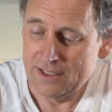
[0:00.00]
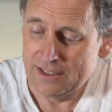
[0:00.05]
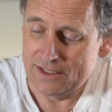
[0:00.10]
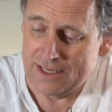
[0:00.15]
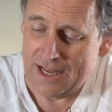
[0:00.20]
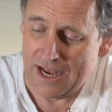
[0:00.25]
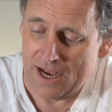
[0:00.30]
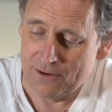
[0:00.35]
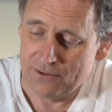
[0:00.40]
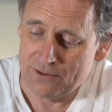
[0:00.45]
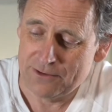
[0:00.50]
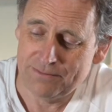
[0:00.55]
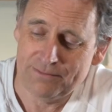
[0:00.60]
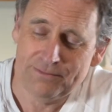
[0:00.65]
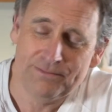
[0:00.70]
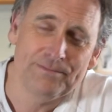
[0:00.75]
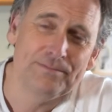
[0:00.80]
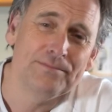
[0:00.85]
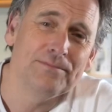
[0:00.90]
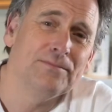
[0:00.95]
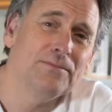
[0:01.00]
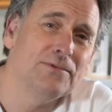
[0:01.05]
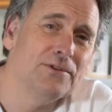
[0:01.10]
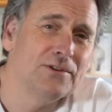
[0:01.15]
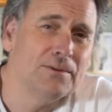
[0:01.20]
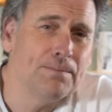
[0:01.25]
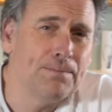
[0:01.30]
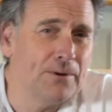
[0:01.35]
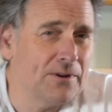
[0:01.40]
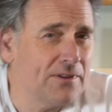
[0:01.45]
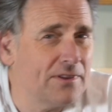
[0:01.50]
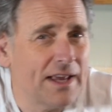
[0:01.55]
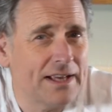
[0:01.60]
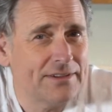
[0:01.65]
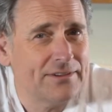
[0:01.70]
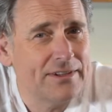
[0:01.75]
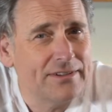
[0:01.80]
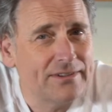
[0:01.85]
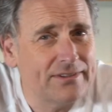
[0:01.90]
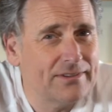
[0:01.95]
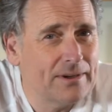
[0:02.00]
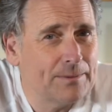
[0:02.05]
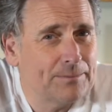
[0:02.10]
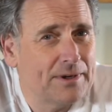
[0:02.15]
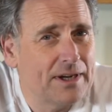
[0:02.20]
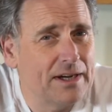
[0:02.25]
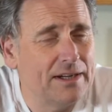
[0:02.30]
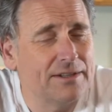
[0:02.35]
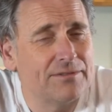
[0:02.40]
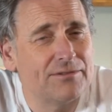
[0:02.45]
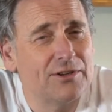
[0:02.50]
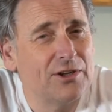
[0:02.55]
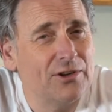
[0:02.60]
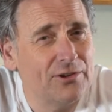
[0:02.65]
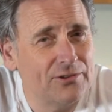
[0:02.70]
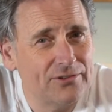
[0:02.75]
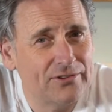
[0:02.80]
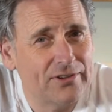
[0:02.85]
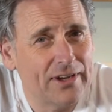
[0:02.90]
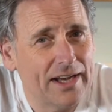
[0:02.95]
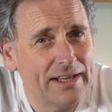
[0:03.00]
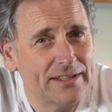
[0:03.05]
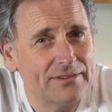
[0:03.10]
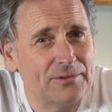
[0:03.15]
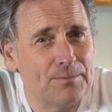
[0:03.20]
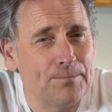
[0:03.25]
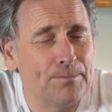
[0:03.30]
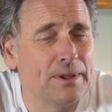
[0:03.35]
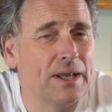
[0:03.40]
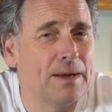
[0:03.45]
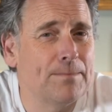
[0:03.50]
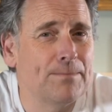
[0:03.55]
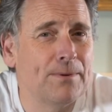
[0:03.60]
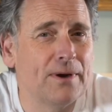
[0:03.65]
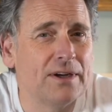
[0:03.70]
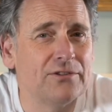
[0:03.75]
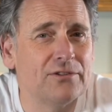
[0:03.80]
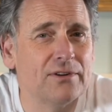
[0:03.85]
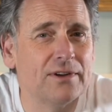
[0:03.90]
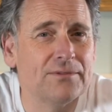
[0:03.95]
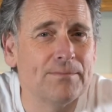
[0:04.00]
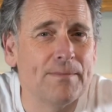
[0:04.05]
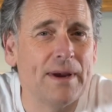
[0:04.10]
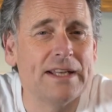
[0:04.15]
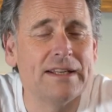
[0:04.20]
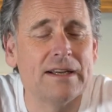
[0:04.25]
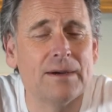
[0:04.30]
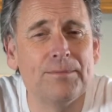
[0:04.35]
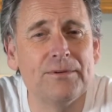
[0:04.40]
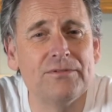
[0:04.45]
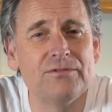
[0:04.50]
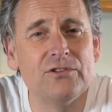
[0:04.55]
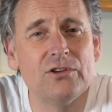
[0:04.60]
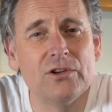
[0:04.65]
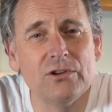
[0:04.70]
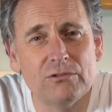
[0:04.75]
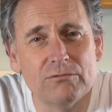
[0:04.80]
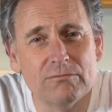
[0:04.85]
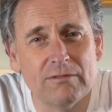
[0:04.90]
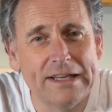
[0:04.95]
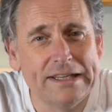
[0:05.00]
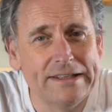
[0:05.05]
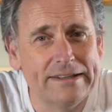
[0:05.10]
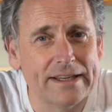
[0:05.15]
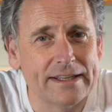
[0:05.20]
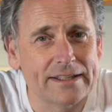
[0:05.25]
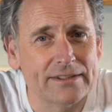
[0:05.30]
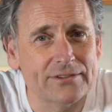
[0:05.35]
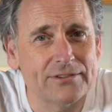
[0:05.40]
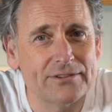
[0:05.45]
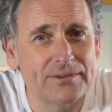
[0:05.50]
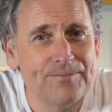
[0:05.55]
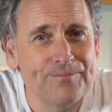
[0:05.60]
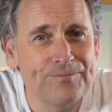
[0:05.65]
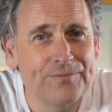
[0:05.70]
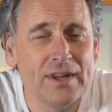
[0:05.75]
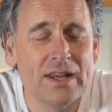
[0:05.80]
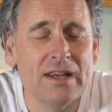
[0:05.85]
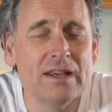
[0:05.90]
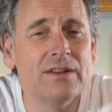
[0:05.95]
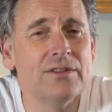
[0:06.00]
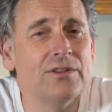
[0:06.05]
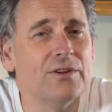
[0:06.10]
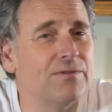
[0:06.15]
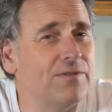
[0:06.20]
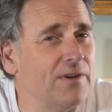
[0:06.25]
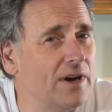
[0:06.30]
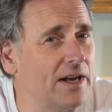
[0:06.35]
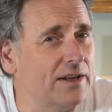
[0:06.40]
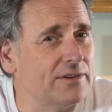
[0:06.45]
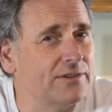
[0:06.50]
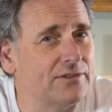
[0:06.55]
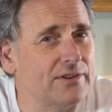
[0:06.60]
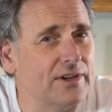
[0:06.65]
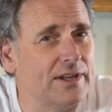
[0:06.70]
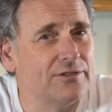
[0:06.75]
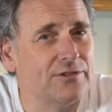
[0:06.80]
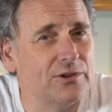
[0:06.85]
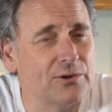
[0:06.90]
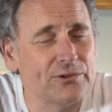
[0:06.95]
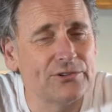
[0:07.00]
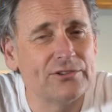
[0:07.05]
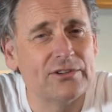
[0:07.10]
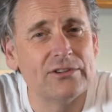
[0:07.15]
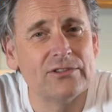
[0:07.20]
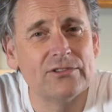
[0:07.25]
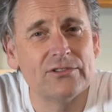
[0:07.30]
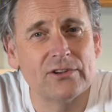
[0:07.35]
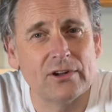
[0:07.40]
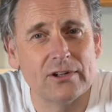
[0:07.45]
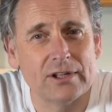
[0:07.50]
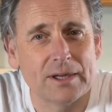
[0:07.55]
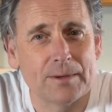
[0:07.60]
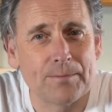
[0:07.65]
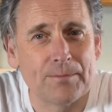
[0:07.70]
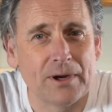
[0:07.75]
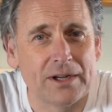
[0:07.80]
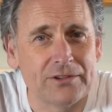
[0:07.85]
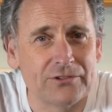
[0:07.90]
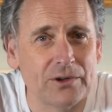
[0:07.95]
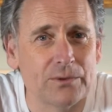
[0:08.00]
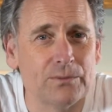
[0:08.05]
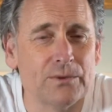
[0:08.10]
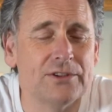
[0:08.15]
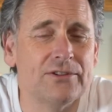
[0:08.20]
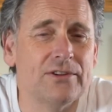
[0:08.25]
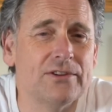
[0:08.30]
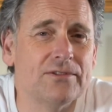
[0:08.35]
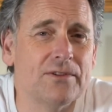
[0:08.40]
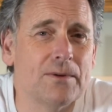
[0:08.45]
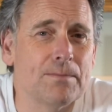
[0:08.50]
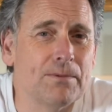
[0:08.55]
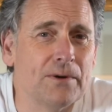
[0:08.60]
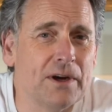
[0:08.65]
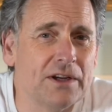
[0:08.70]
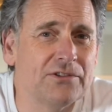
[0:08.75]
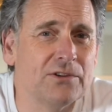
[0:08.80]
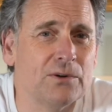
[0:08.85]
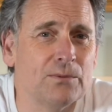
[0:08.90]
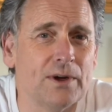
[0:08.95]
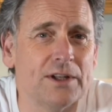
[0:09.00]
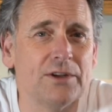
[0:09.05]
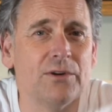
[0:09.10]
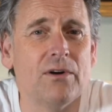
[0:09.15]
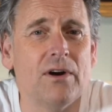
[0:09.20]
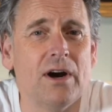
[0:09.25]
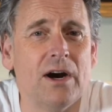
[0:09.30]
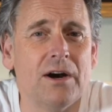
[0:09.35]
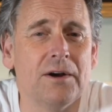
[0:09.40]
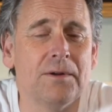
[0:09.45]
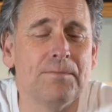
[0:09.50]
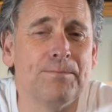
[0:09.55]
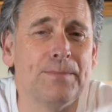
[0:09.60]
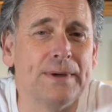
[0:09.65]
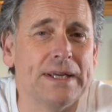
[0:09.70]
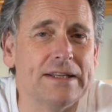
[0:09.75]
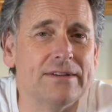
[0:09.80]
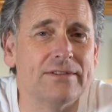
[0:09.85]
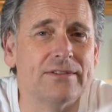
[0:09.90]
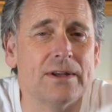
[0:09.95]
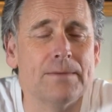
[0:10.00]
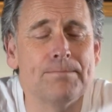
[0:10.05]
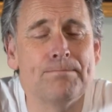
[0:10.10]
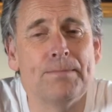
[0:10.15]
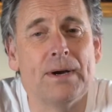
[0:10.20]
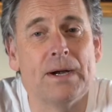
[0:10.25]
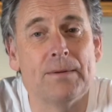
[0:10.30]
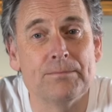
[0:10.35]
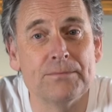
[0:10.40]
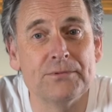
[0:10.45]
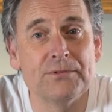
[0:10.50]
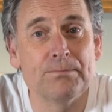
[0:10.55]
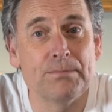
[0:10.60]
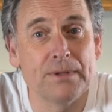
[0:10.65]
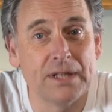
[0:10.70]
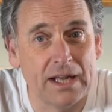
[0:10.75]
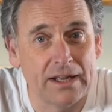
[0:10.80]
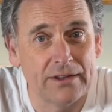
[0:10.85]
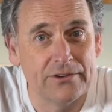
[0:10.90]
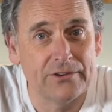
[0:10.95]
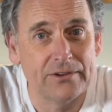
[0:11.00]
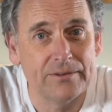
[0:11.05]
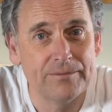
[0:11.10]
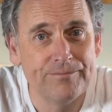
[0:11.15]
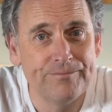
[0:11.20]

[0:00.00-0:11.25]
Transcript: Now, to put that into some kind of context, blood pressure is made up of two readings. The first is your systolic pressure, which is the pressure when your heart beats and pumps blood.